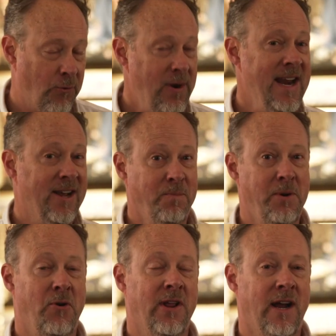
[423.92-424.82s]
3D
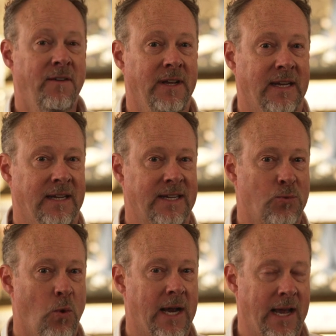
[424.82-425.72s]
component of it is
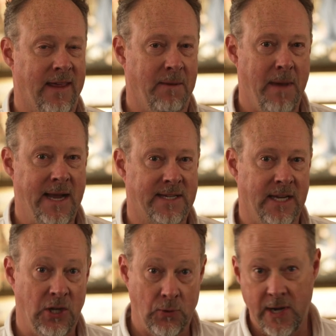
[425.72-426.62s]
what I think makes it
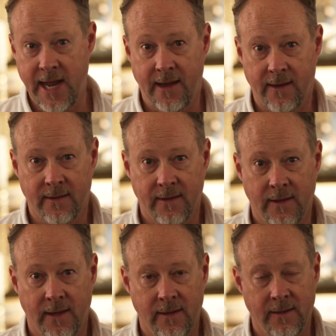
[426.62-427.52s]
unique
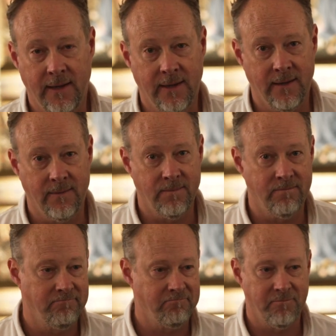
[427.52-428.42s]
in, in
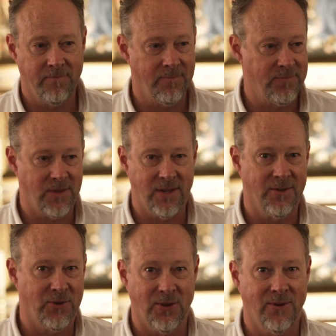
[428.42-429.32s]
the,
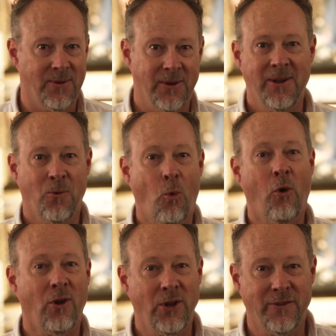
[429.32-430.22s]
the
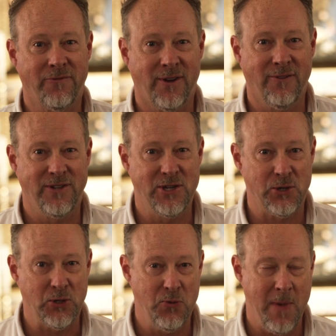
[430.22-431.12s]
world of, of
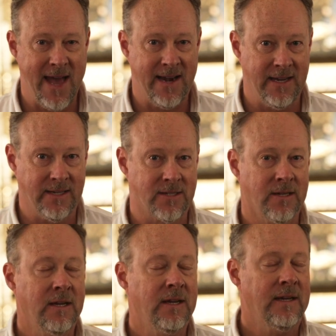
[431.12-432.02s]
digital humanities.
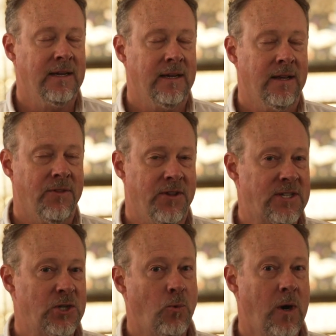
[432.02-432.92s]

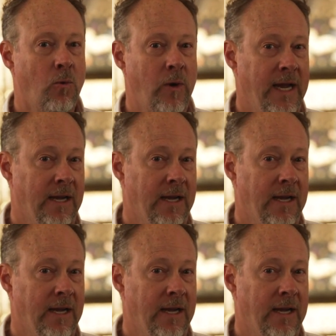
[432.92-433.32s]
This is where we